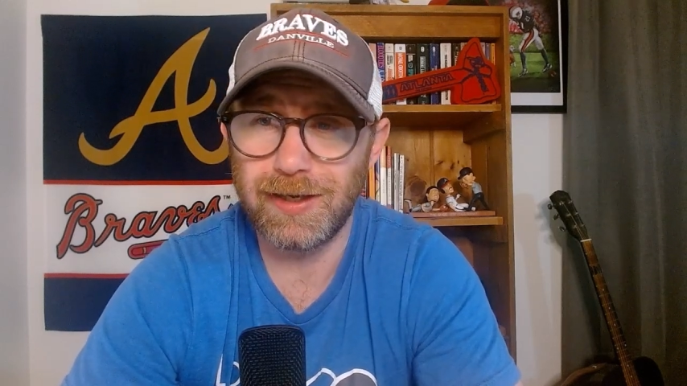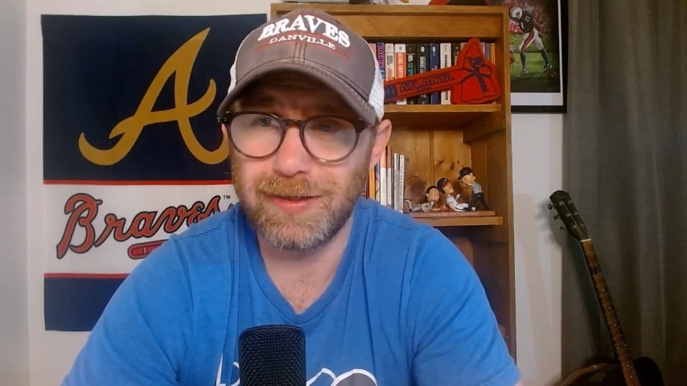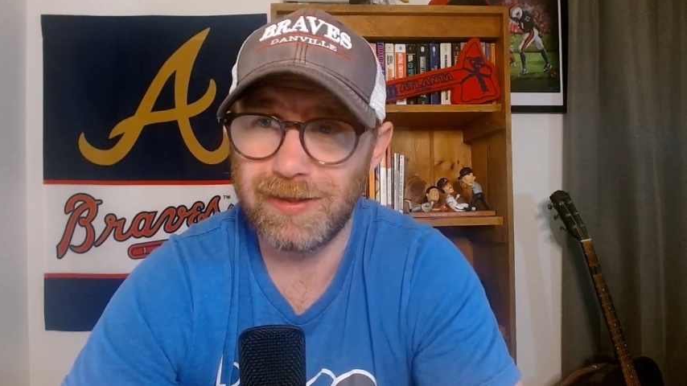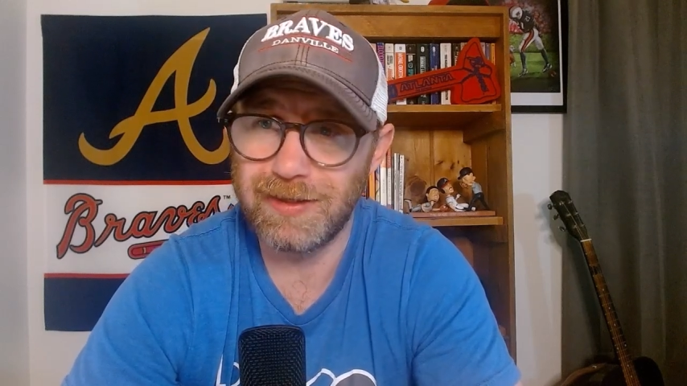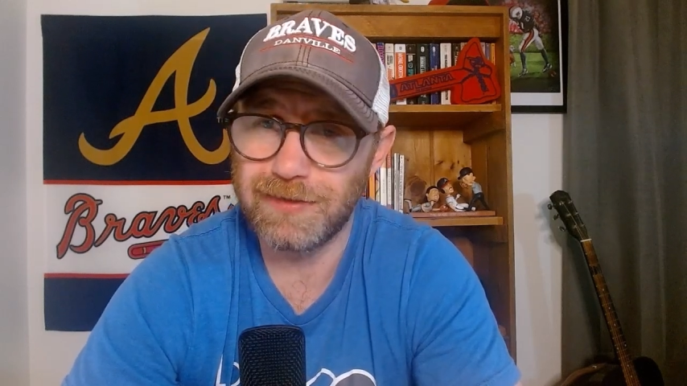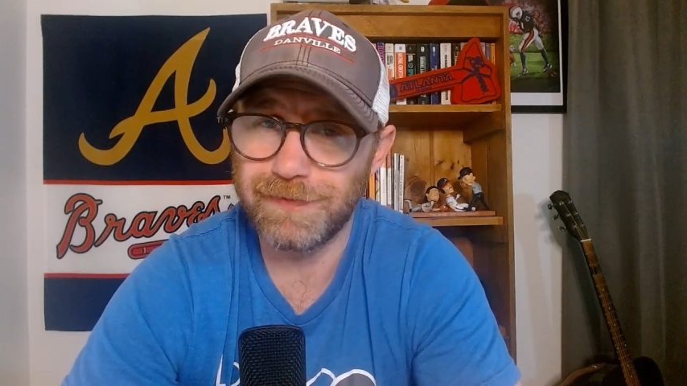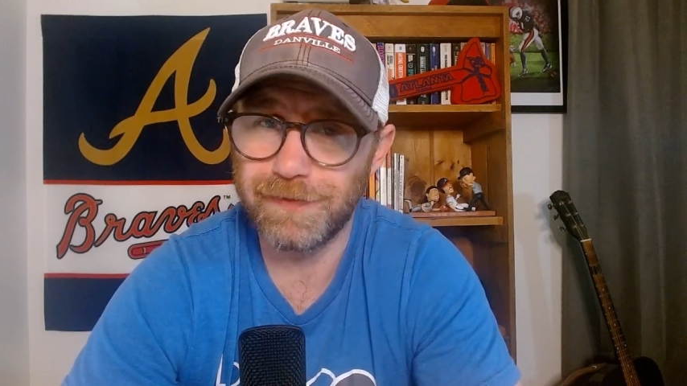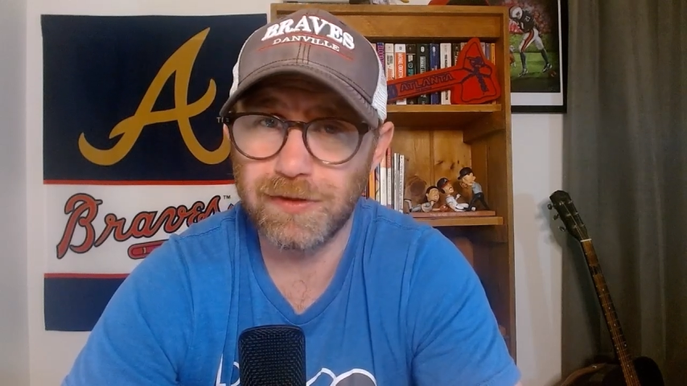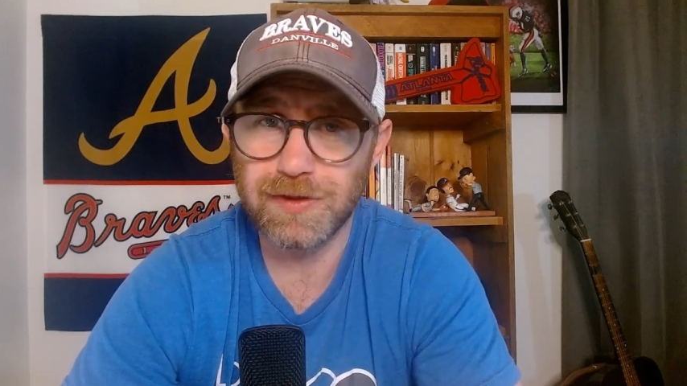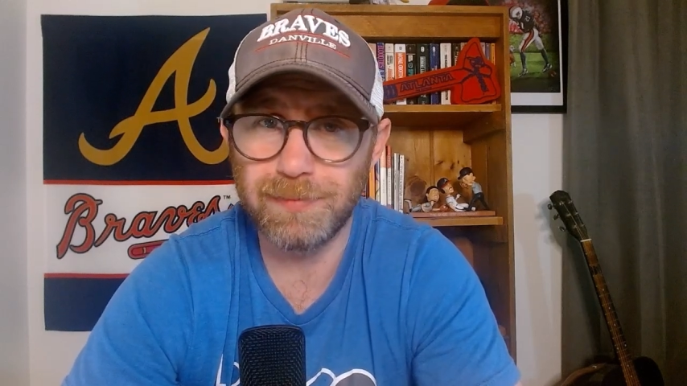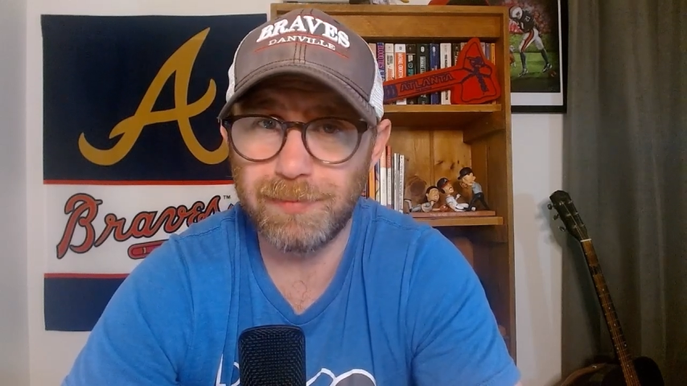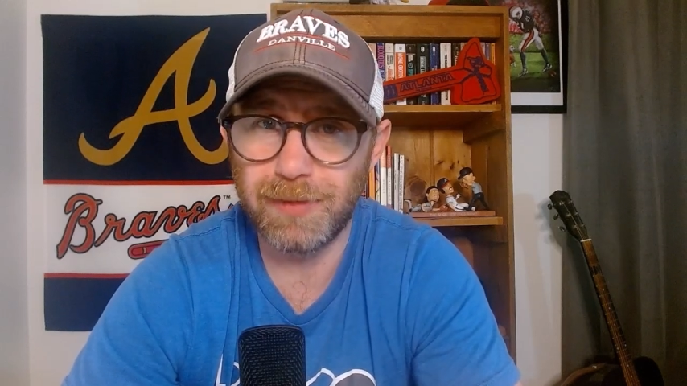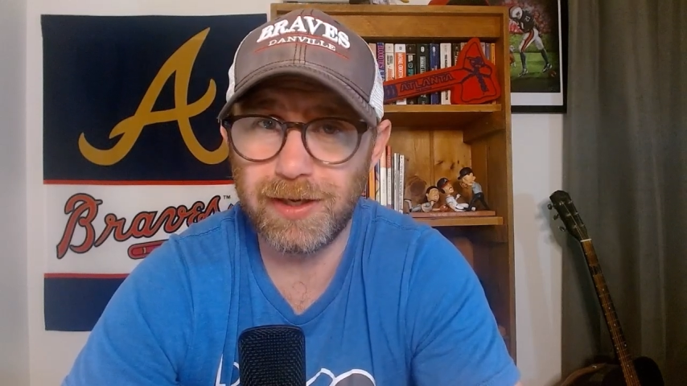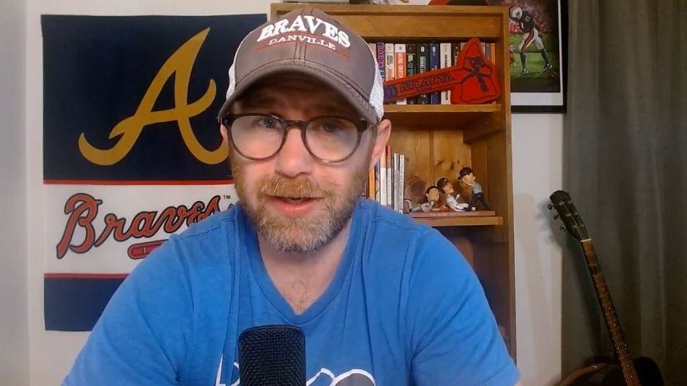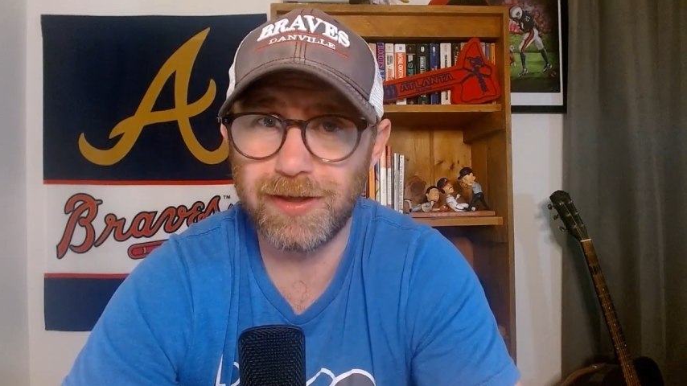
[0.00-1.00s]
His first
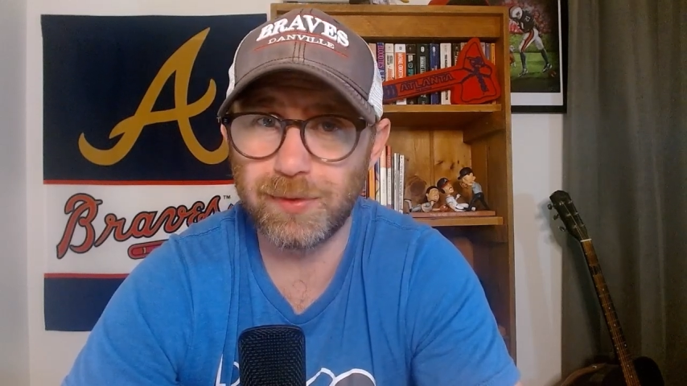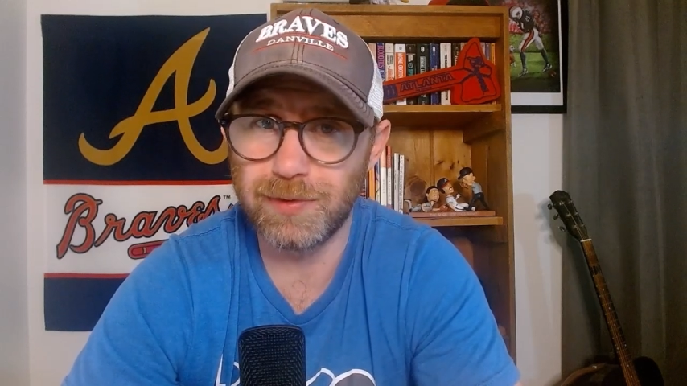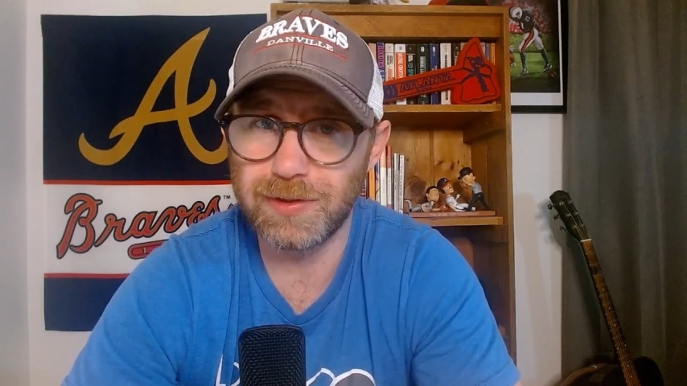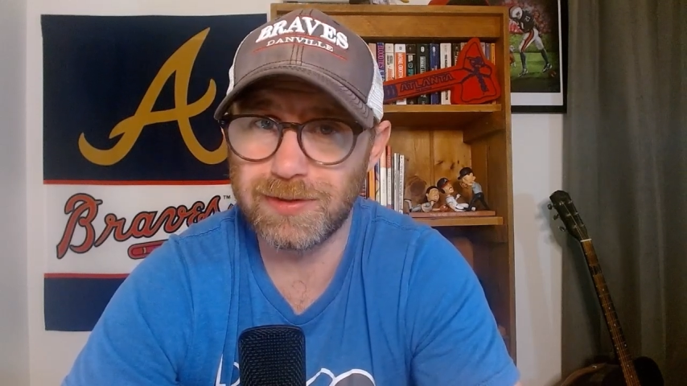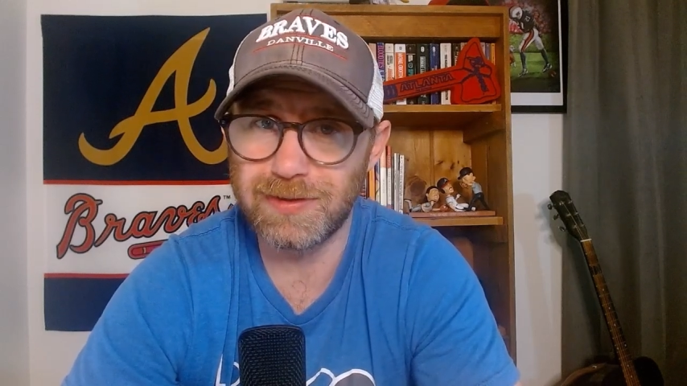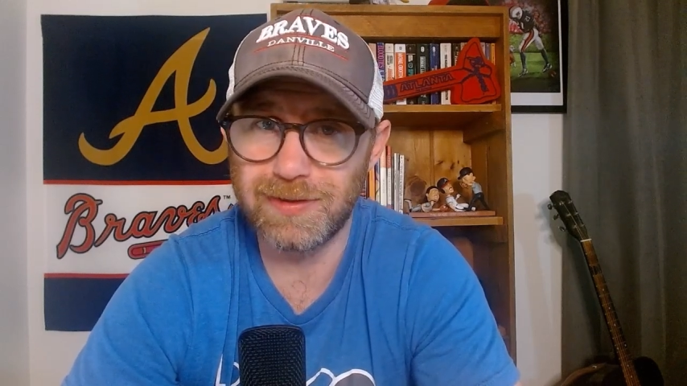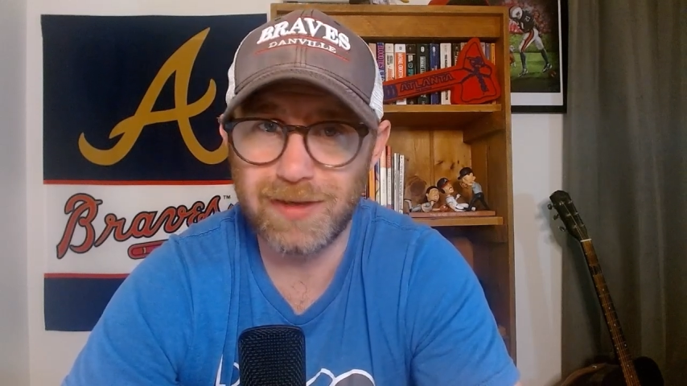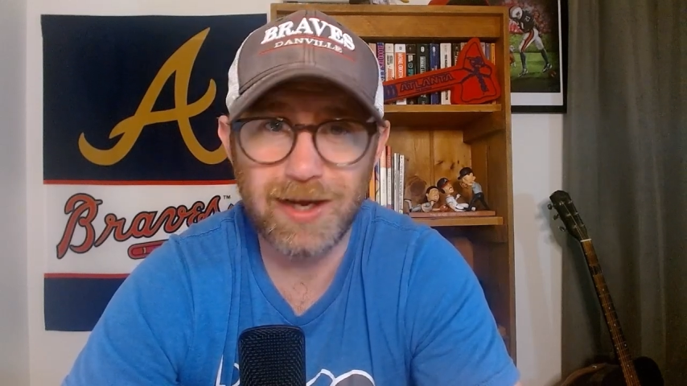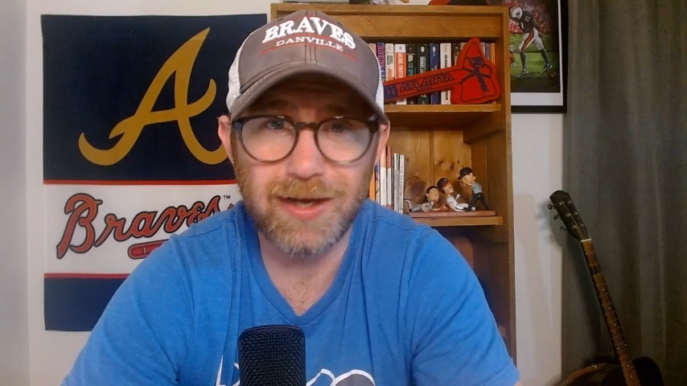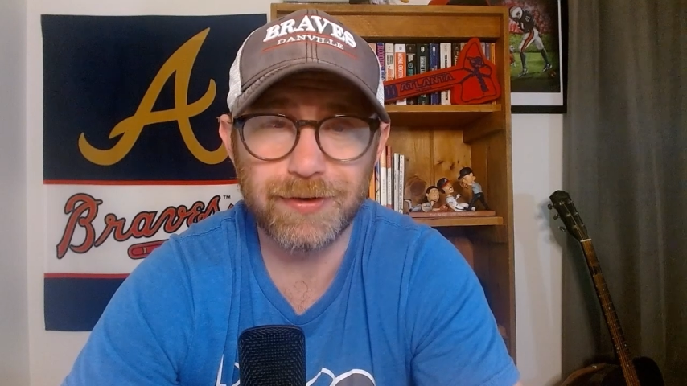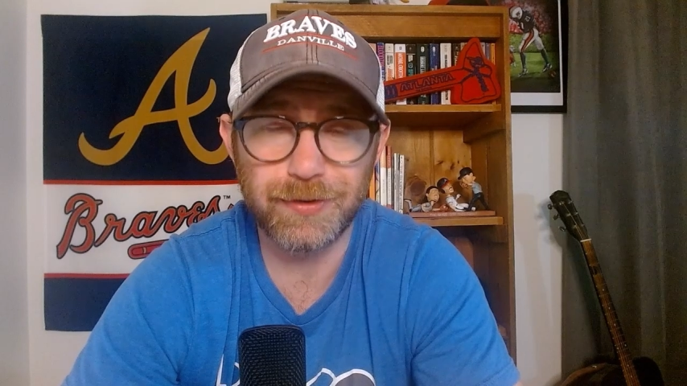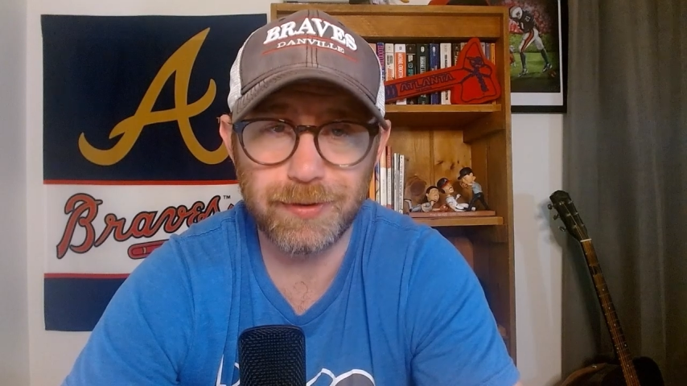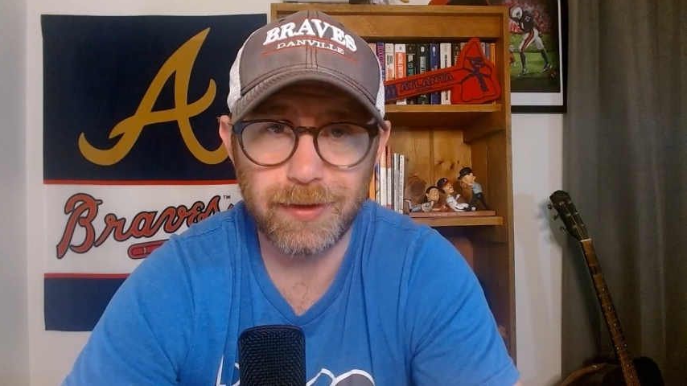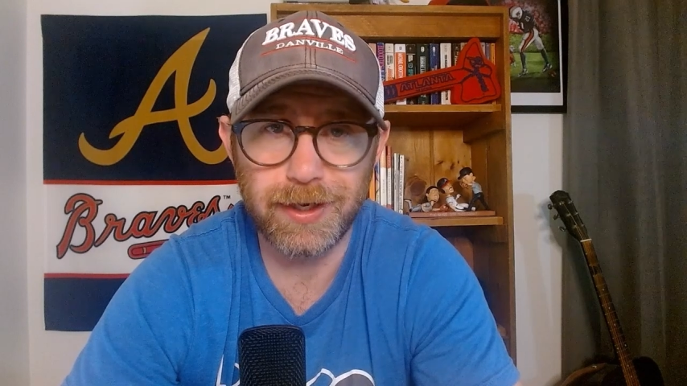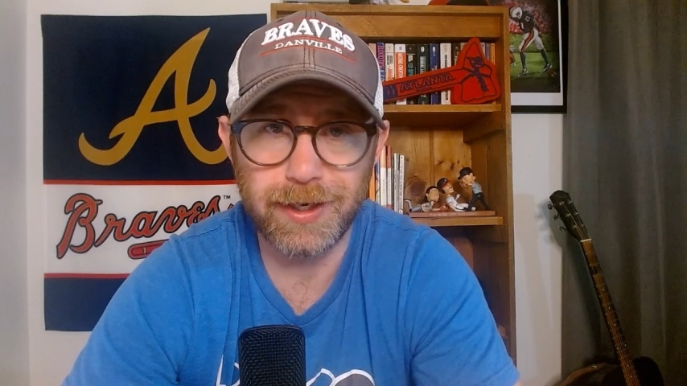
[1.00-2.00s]
month was not
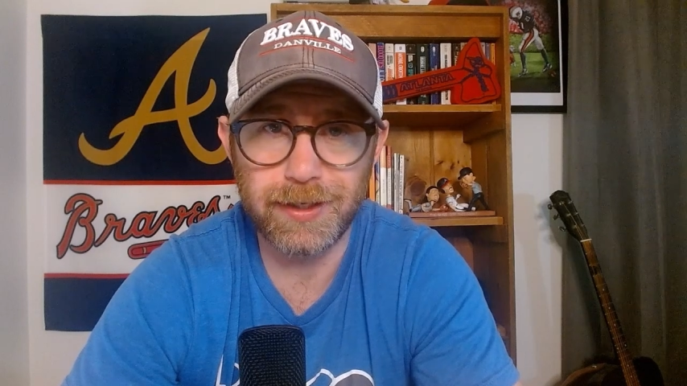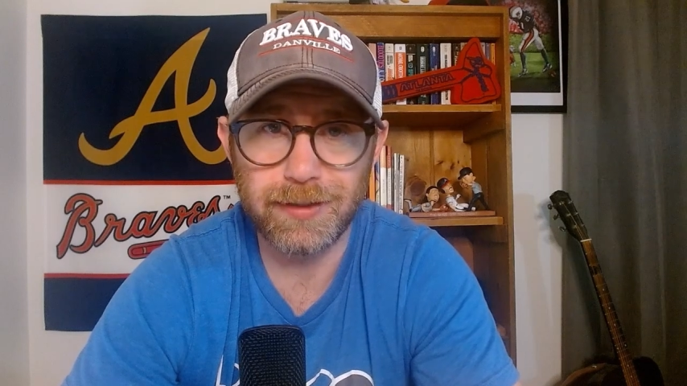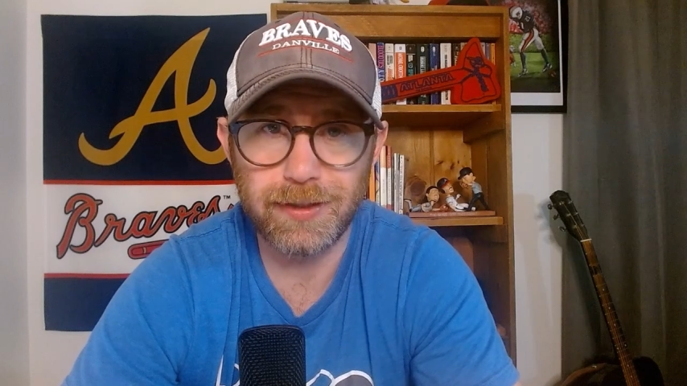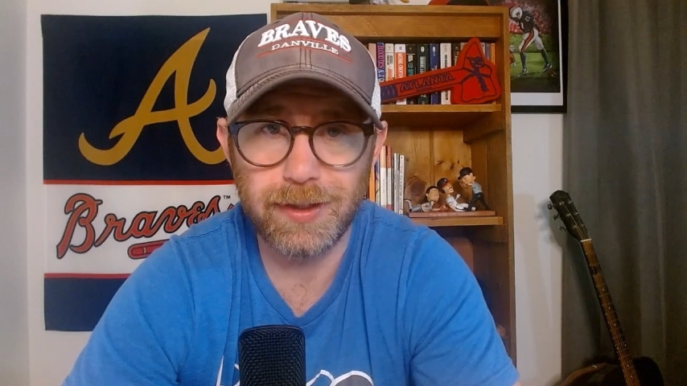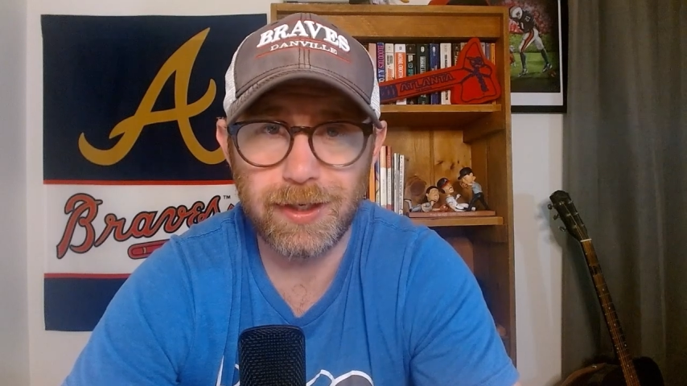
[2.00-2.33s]
great.